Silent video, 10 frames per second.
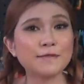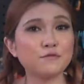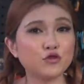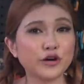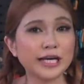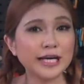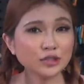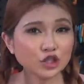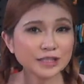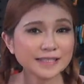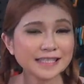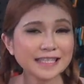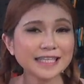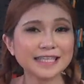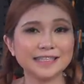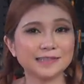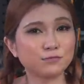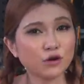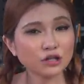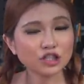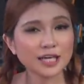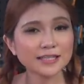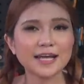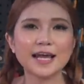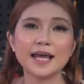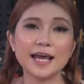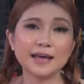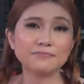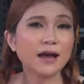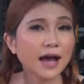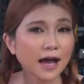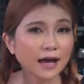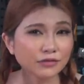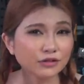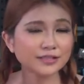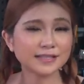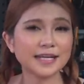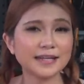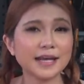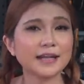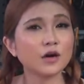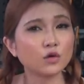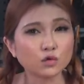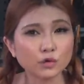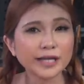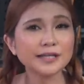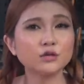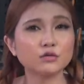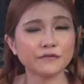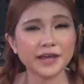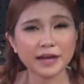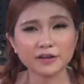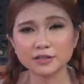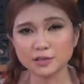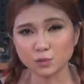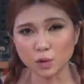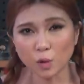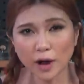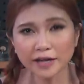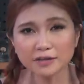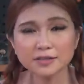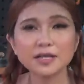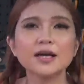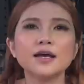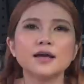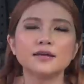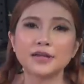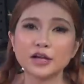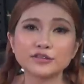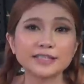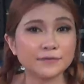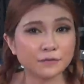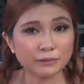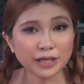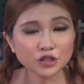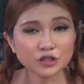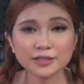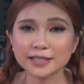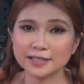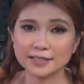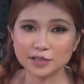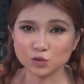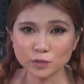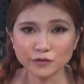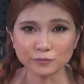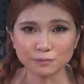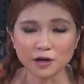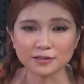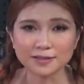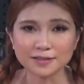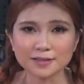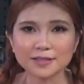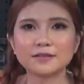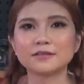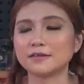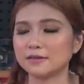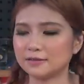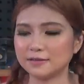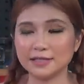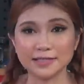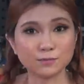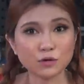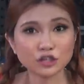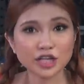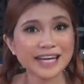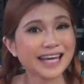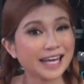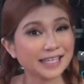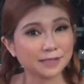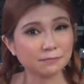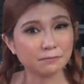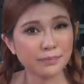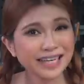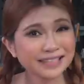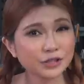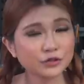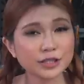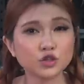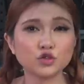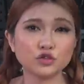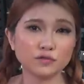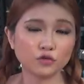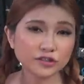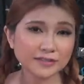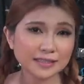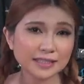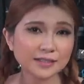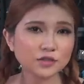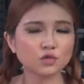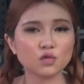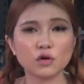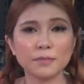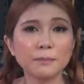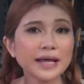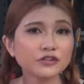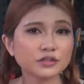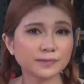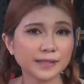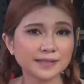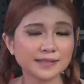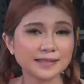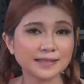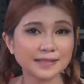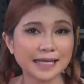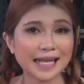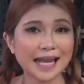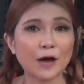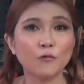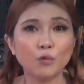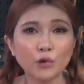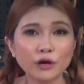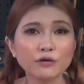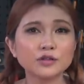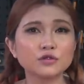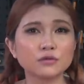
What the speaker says: if you are interested in this project and understand that a great deal of care is required, there is information in the description box. This project is best suited to universities or makerspaces that are willing to